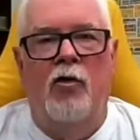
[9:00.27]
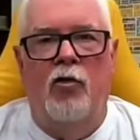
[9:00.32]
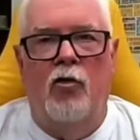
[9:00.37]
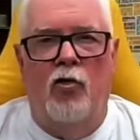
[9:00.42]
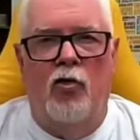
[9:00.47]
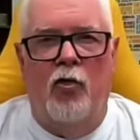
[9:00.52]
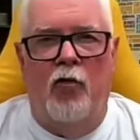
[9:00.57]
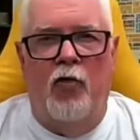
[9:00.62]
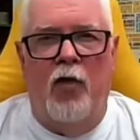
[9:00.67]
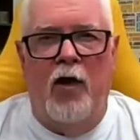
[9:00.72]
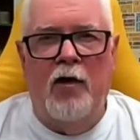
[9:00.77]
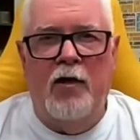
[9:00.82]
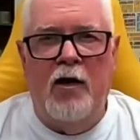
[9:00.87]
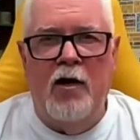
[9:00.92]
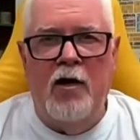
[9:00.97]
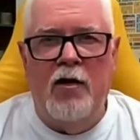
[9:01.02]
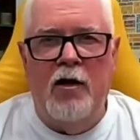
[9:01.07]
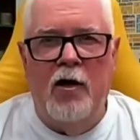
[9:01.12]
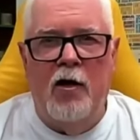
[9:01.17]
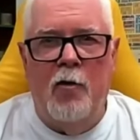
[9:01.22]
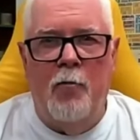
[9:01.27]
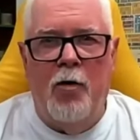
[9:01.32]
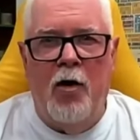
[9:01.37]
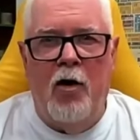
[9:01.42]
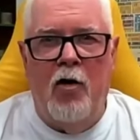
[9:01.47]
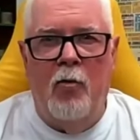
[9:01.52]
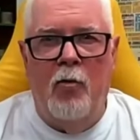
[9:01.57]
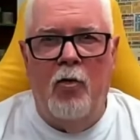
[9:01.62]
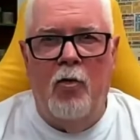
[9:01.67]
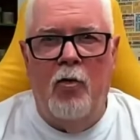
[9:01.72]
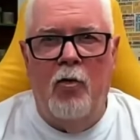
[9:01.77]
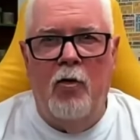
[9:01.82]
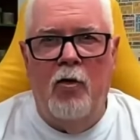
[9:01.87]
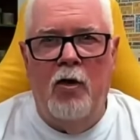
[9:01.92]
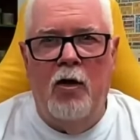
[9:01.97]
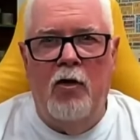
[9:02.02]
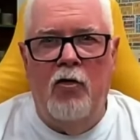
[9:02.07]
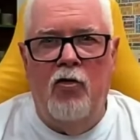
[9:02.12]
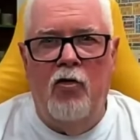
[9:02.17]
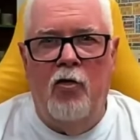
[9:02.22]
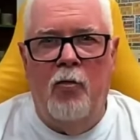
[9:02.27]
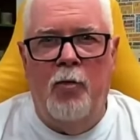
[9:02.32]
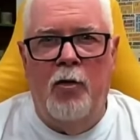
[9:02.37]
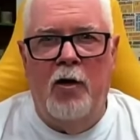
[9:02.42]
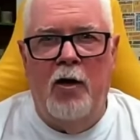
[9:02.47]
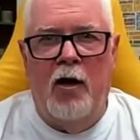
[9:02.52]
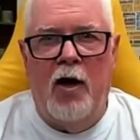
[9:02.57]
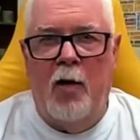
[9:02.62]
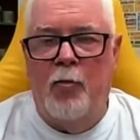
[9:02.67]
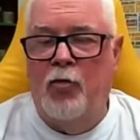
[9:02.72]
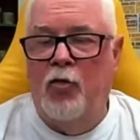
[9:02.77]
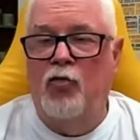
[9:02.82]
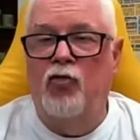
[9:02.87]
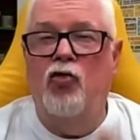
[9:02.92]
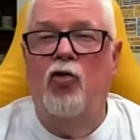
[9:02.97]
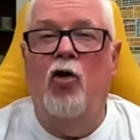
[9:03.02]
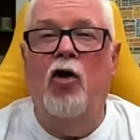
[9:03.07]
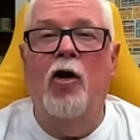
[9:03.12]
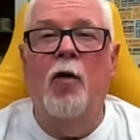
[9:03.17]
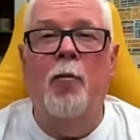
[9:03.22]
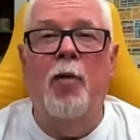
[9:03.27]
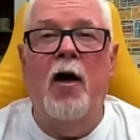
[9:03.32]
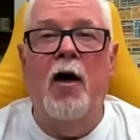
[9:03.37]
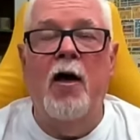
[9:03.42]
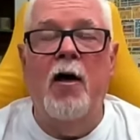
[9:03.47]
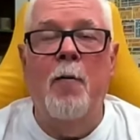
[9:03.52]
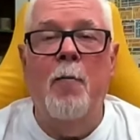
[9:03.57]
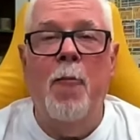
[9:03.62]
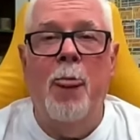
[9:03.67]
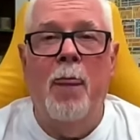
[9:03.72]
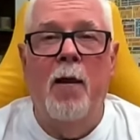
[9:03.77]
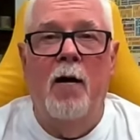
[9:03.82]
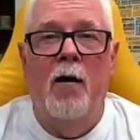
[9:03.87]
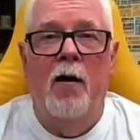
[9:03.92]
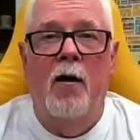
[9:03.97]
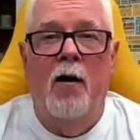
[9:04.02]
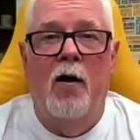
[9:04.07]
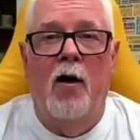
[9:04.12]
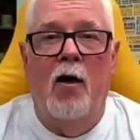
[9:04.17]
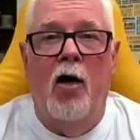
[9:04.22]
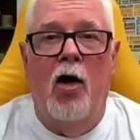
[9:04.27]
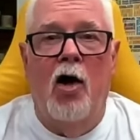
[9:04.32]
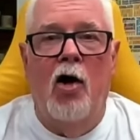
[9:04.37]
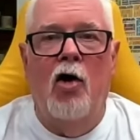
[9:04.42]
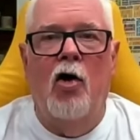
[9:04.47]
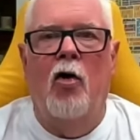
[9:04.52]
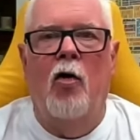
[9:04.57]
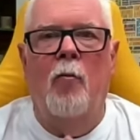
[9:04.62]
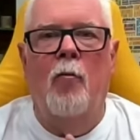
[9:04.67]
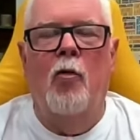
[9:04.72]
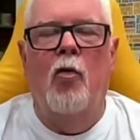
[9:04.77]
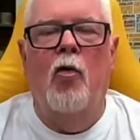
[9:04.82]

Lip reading: you'll not find anything comparable in European capitals. You're going to pay a lot